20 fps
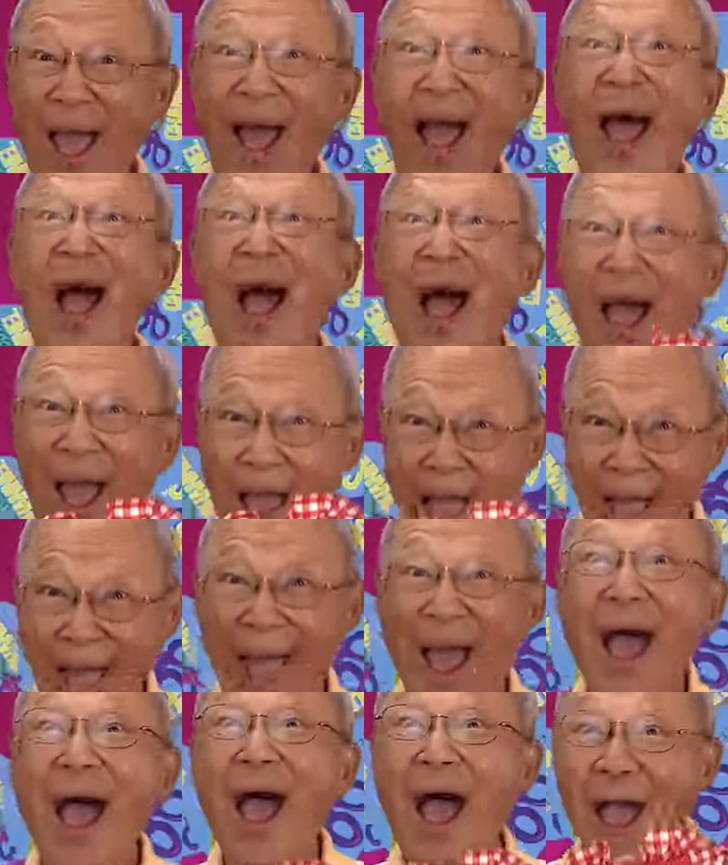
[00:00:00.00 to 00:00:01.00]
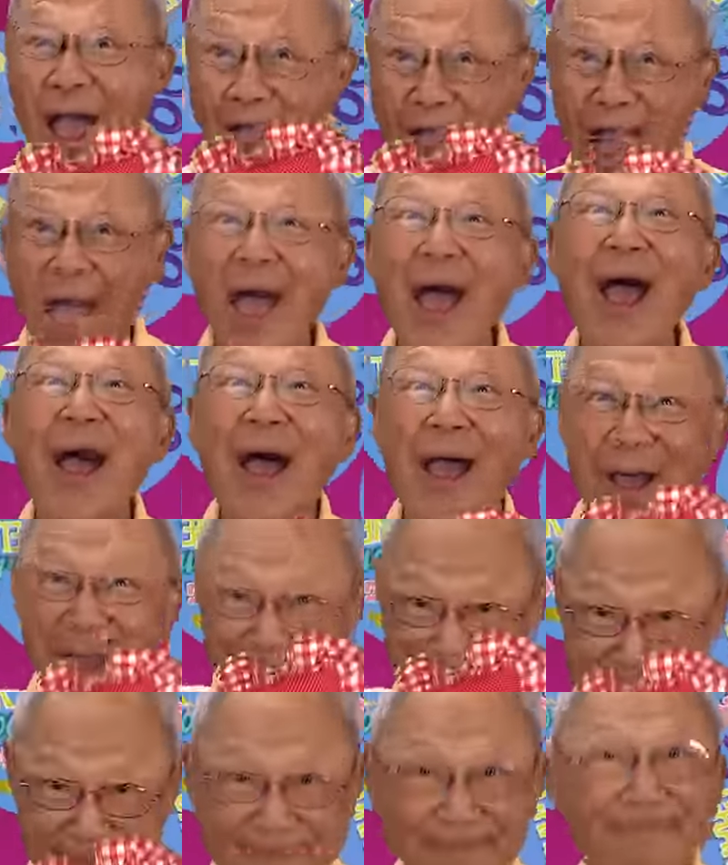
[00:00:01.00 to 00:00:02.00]
subscribe button and
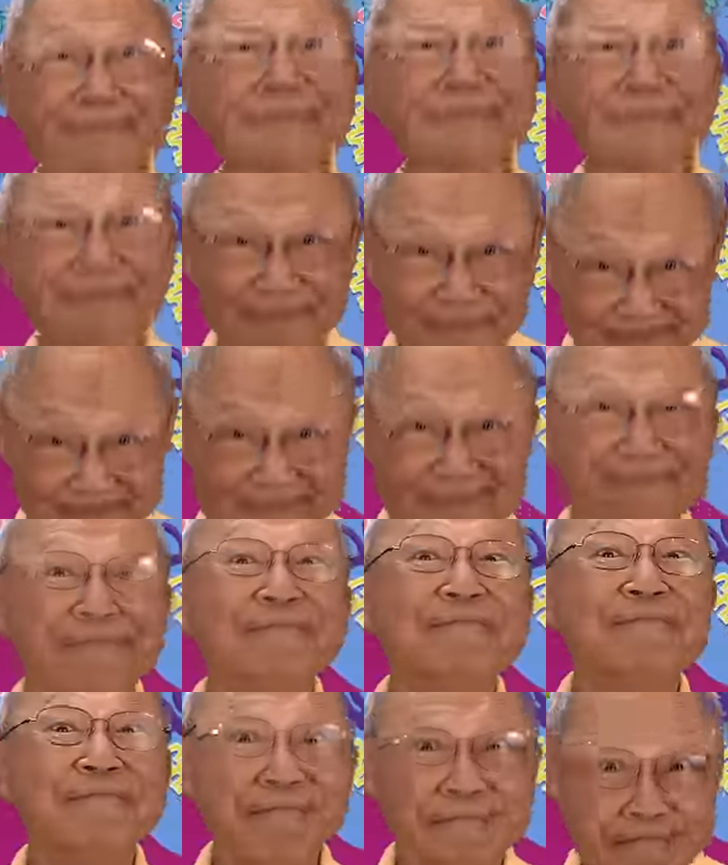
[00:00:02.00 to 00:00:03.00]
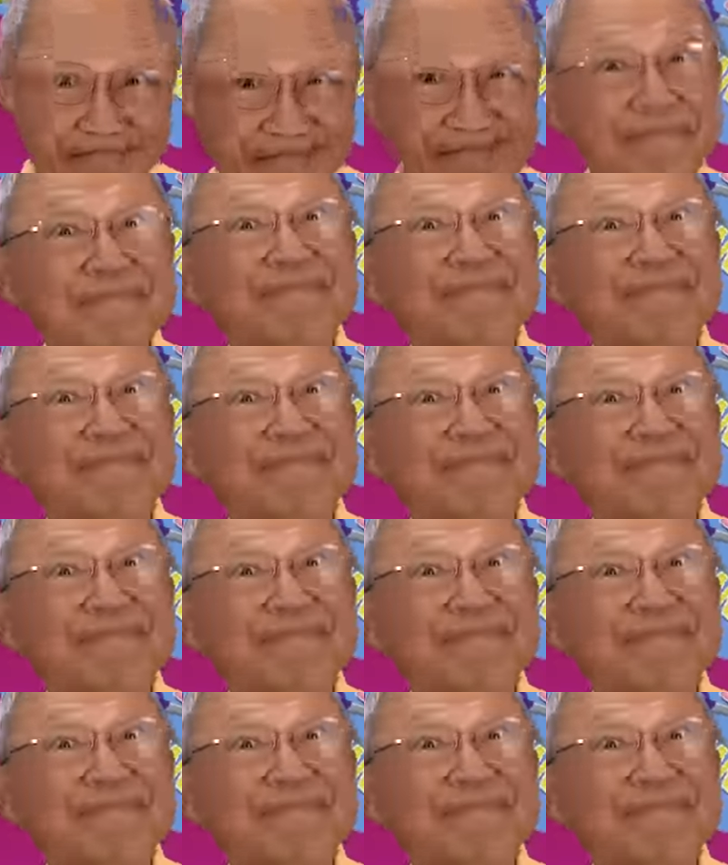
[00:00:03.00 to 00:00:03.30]
give this video a